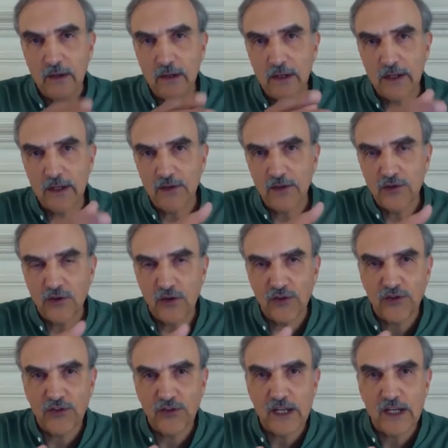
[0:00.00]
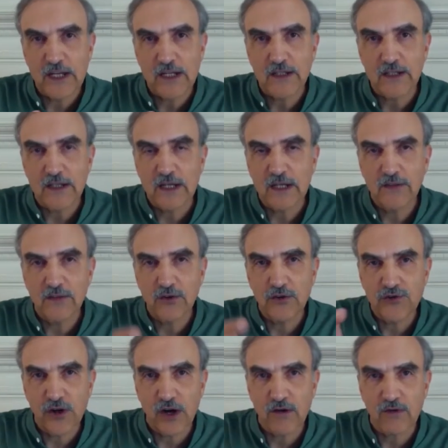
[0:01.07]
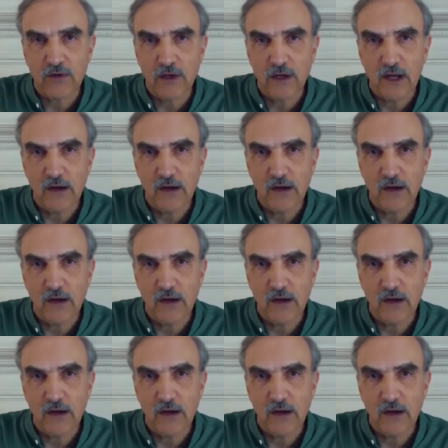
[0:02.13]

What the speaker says: is seen in the chakra.